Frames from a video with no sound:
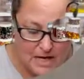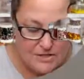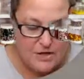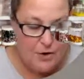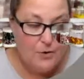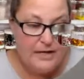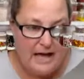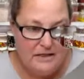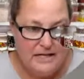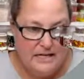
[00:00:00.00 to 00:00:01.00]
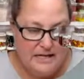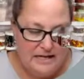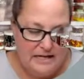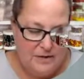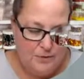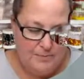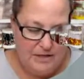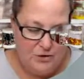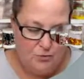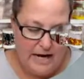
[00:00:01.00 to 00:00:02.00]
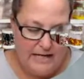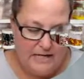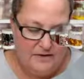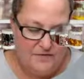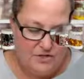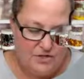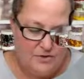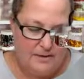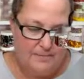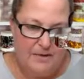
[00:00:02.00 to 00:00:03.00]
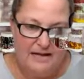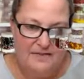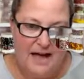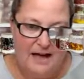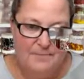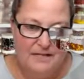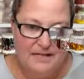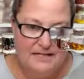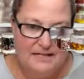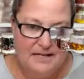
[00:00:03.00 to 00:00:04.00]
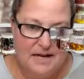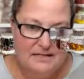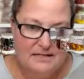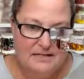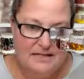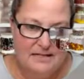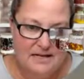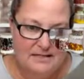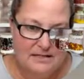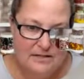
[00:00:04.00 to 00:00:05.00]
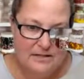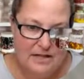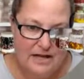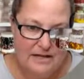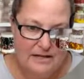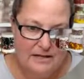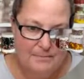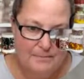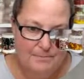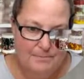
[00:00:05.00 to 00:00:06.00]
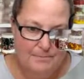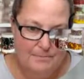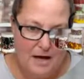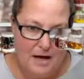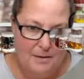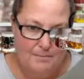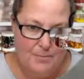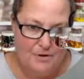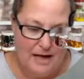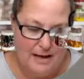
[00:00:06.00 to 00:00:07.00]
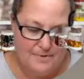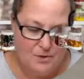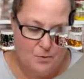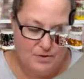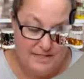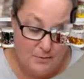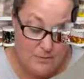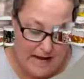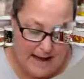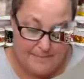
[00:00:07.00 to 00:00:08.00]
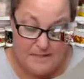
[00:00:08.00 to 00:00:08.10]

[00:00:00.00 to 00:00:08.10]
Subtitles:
So Kelly, it would be great if it shows up like that, because it does. It does look like burlap. So we'll see what happens.